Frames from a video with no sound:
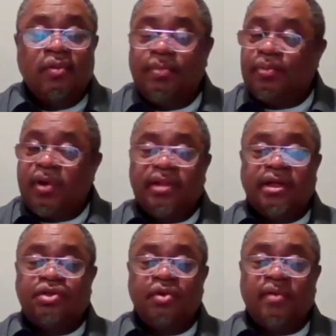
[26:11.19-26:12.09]
We pray
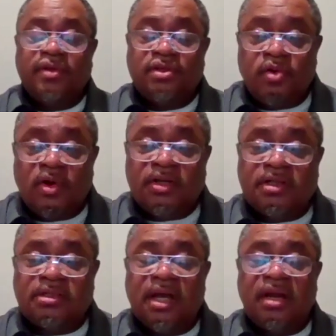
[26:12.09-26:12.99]
that you have enjoyed
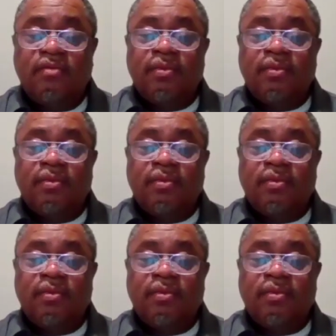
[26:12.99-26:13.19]
the study.